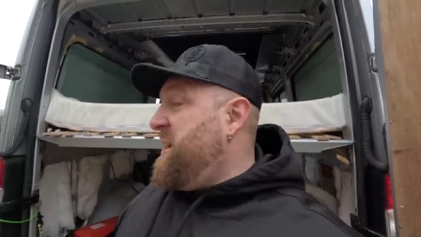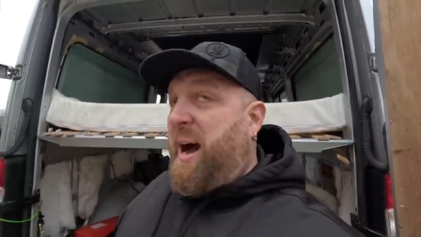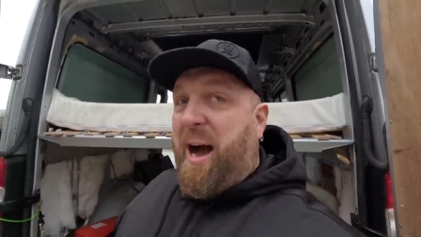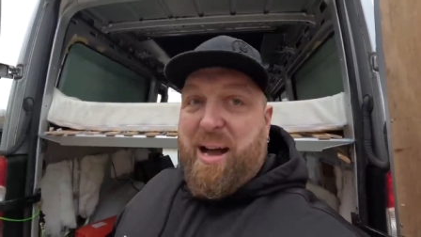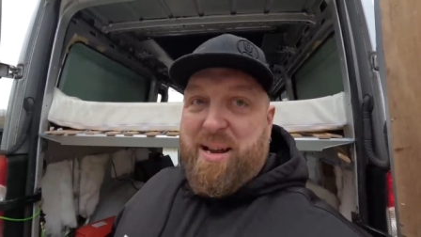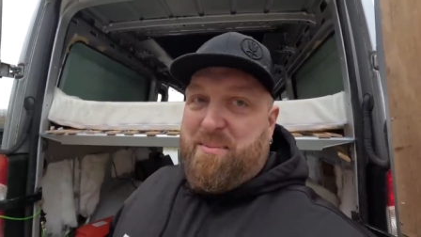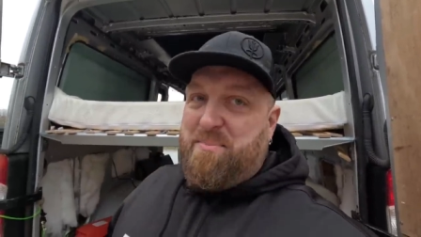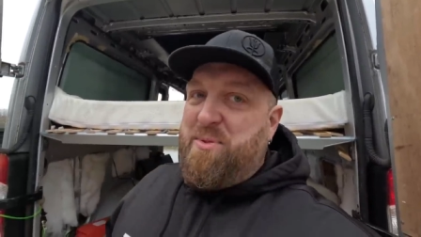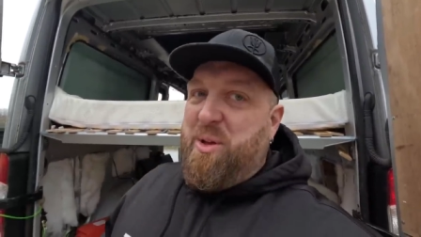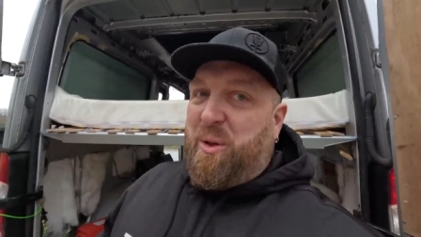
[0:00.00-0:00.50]

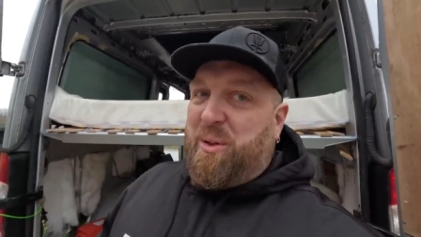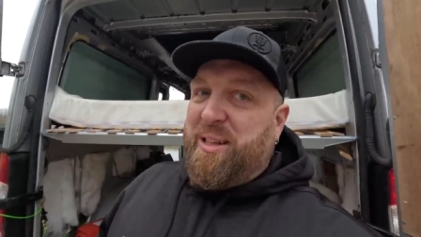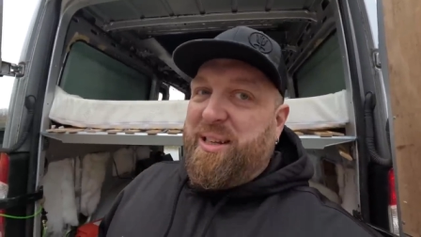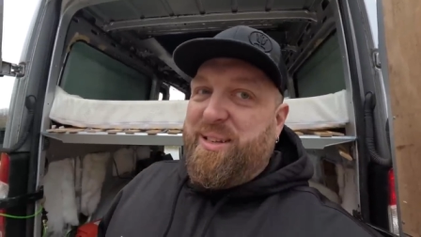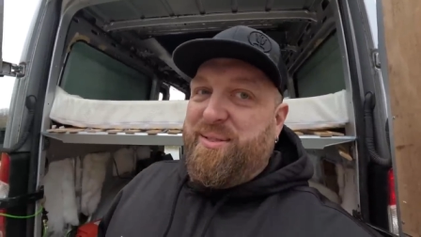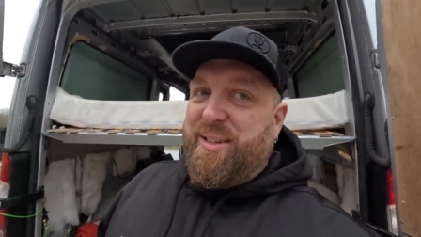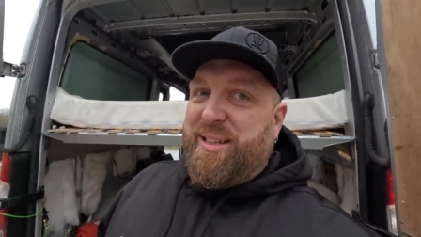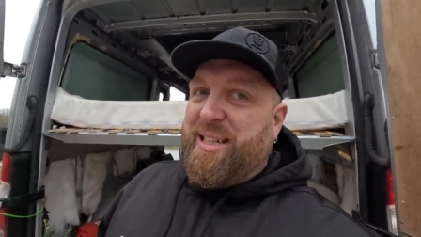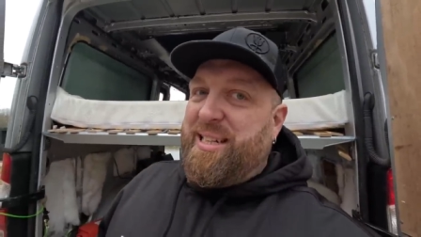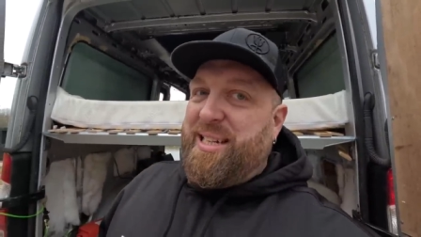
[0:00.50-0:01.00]
I am not
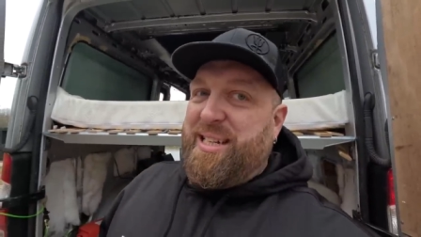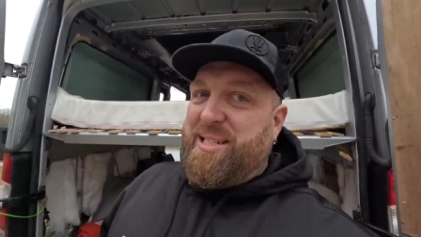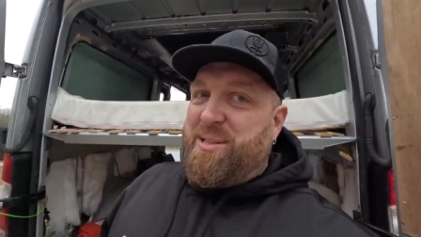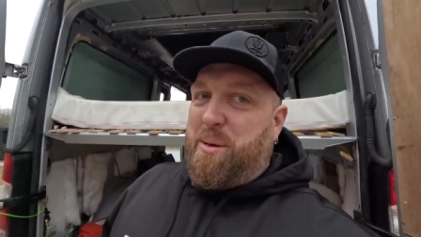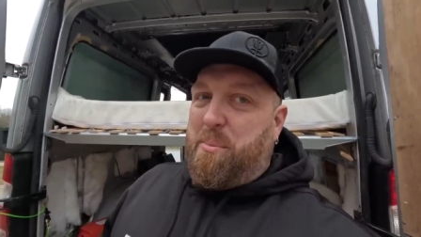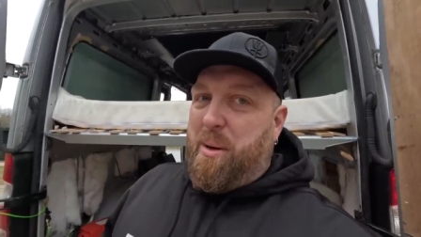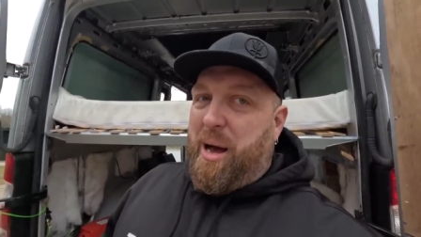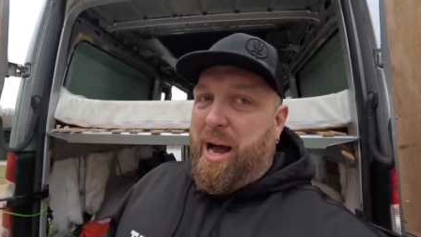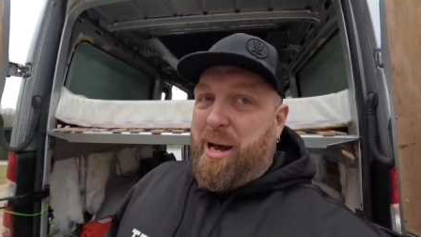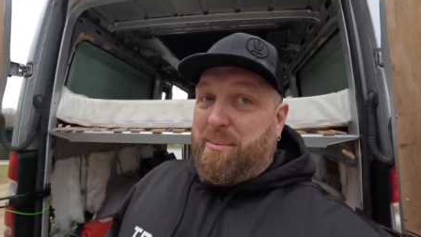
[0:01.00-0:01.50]
leaving the diesel
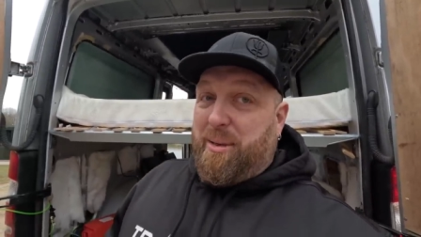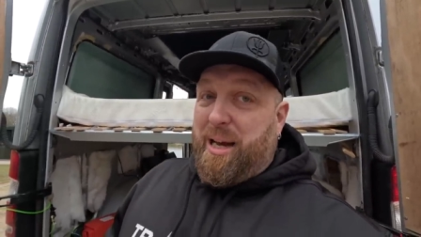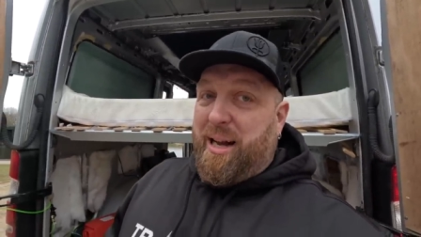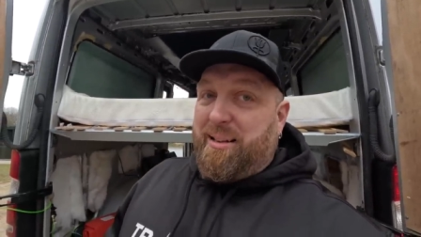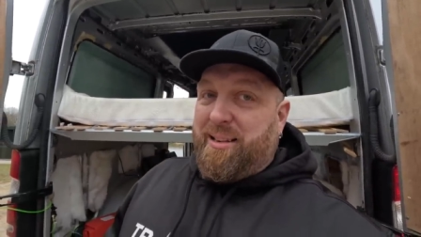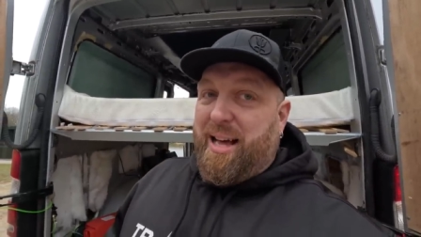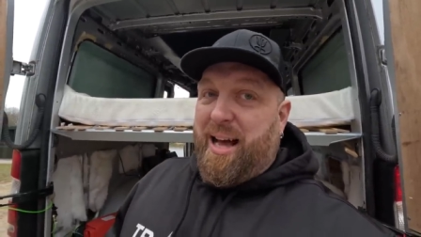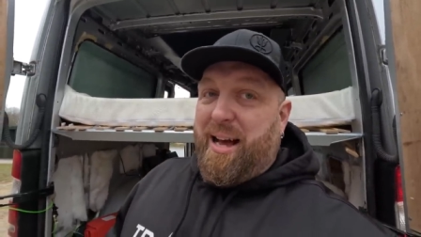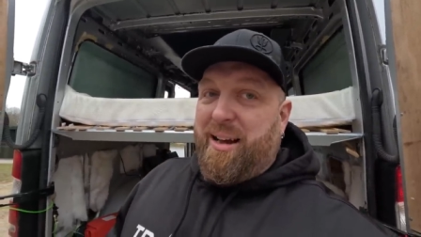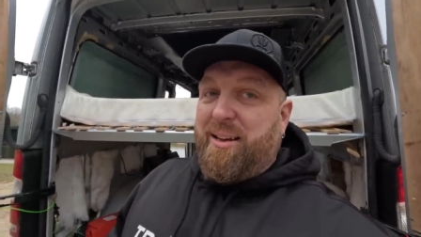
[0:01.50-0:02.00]
pipe
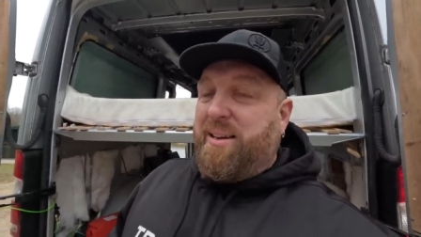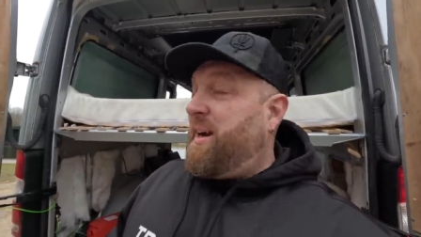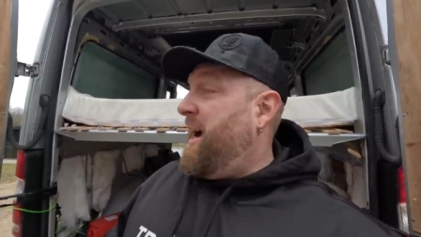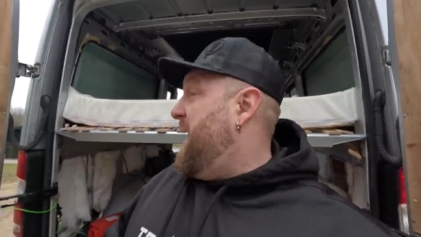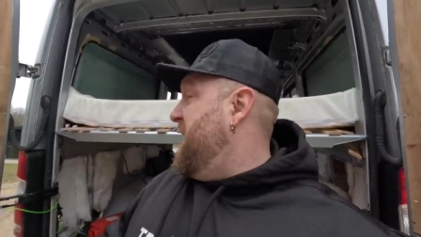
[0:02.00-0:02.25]
like that.